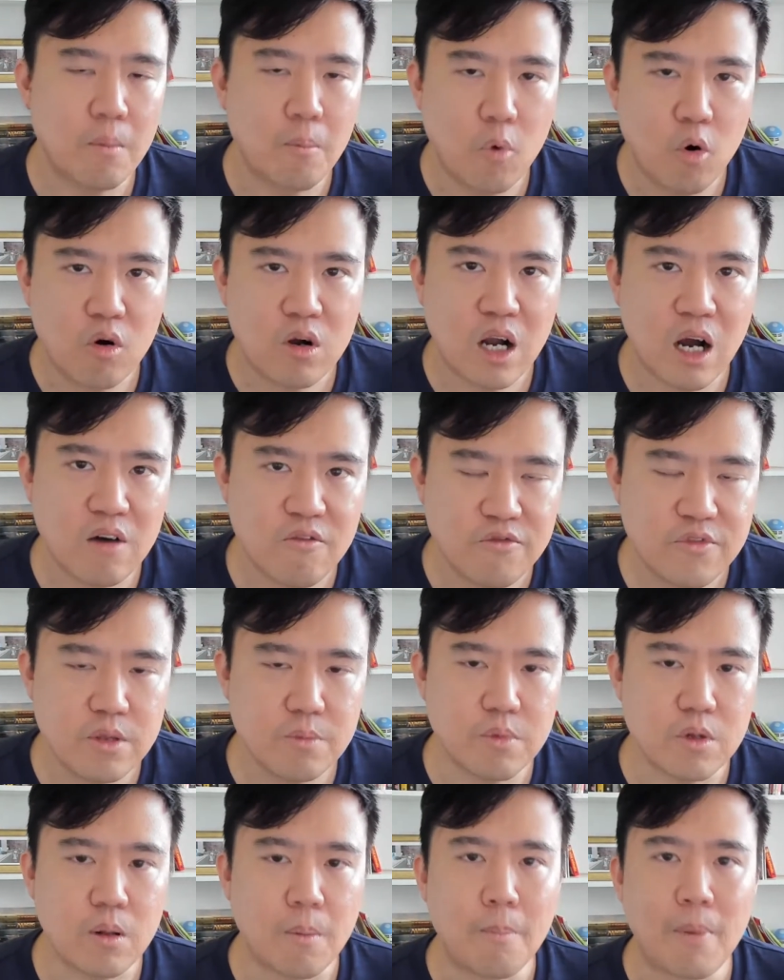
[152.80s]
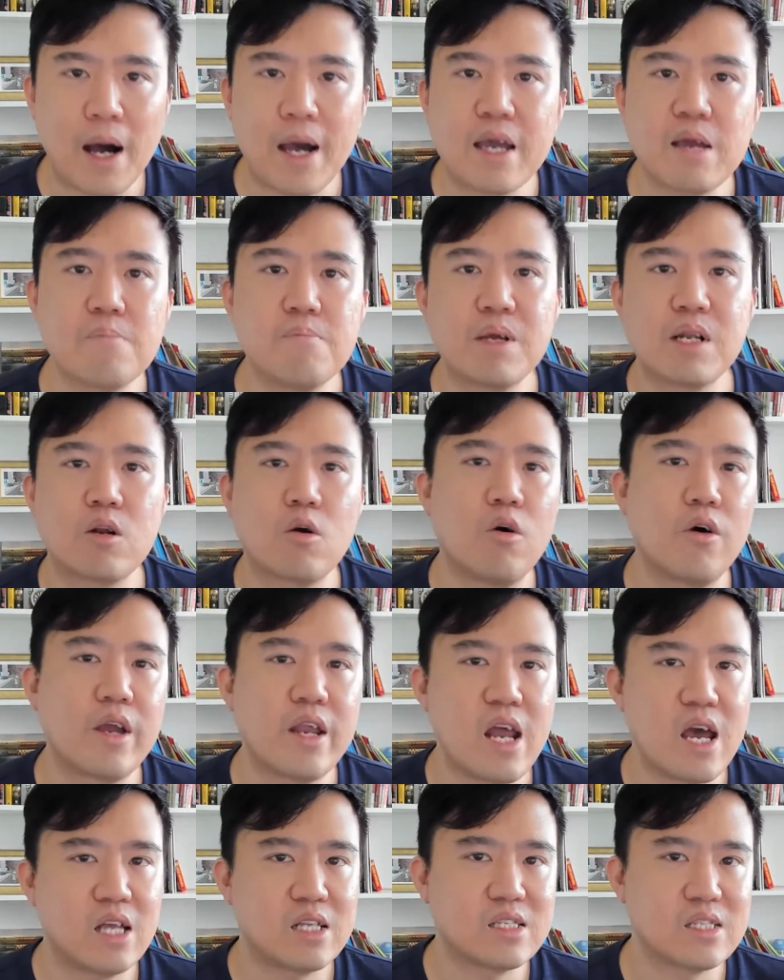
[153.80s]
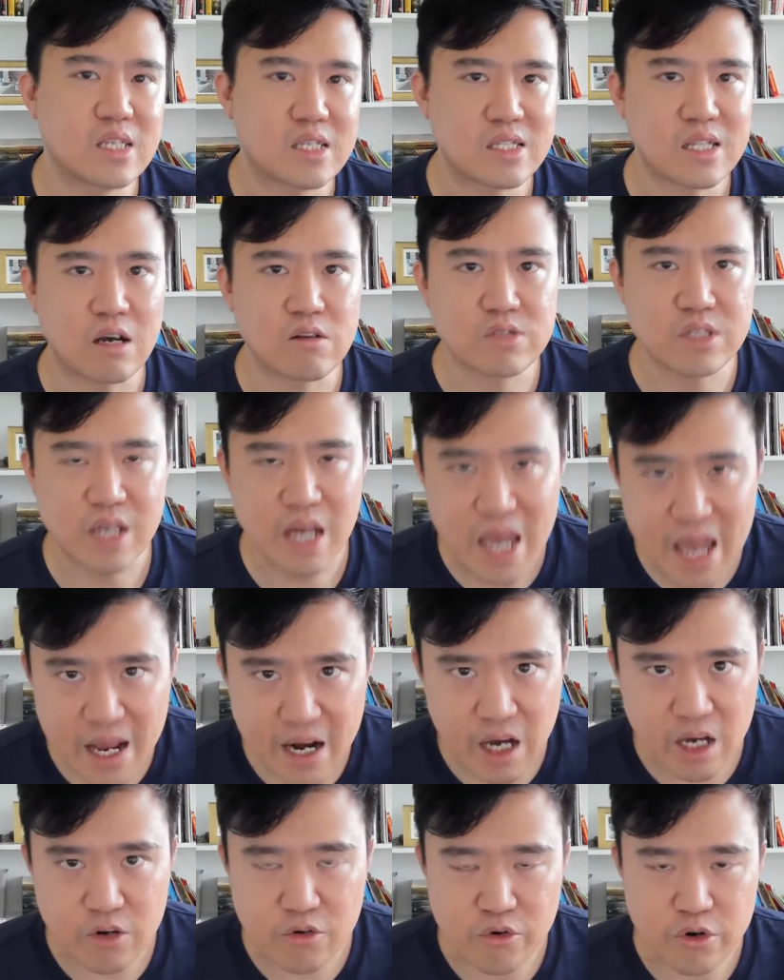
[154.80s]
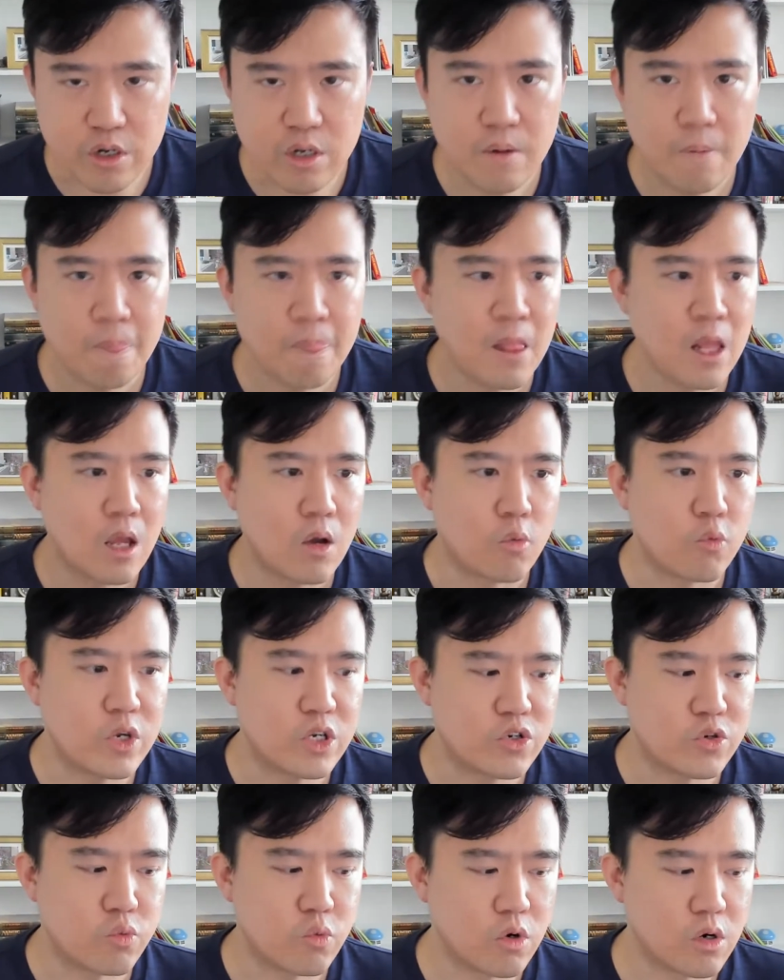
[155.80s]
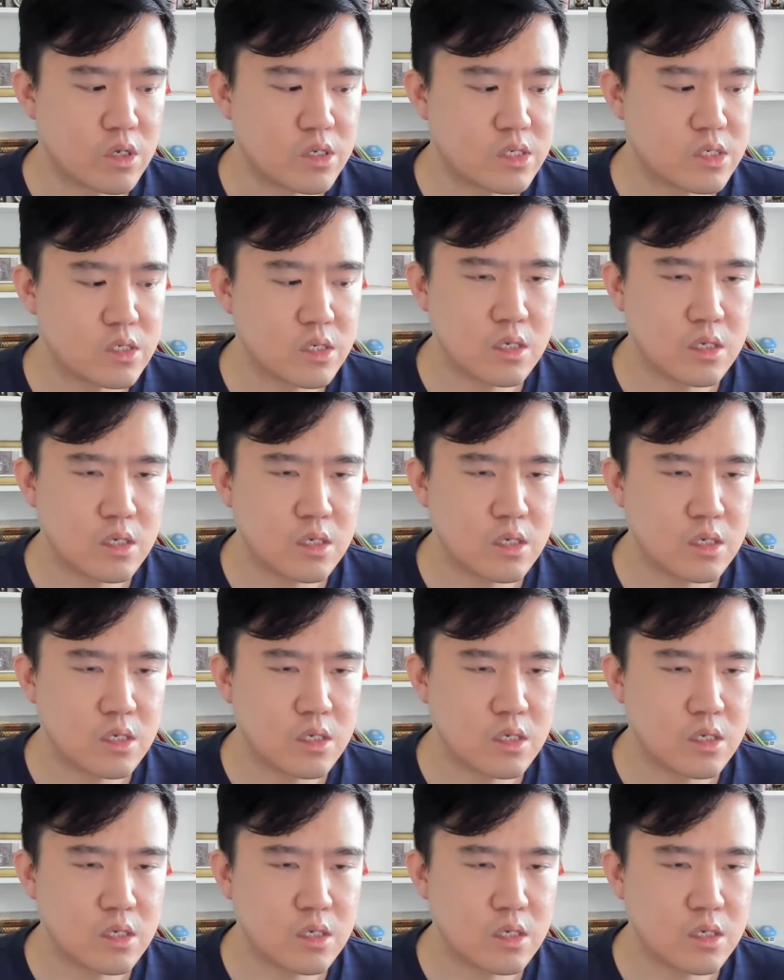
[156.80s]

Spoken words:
more comfortable buying Bitcoin at 6,800, which was